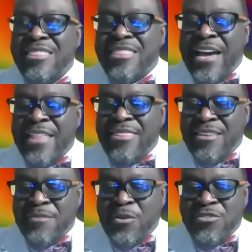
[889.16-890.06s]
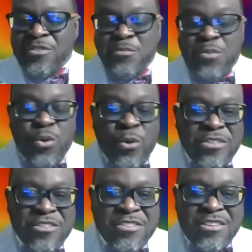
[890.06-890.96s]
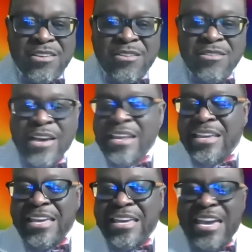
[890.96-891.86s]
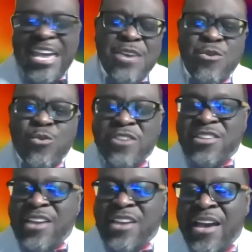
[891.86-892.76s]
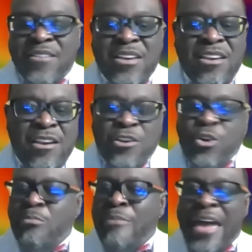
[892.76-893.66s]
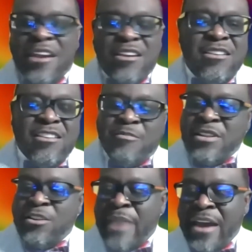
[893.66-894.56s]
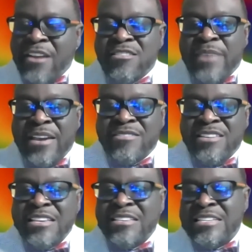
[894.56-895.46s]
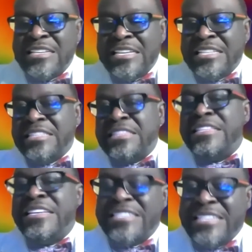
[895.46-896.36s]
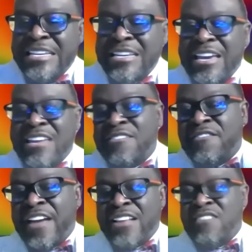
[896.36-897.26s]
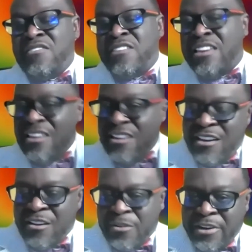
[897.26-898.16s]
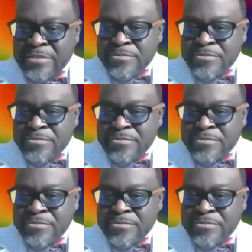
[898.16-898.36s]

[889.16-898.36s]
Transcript: that the most important skill that anyone should have, no matter the discipline, no matter the space, is listening and effectively hearing.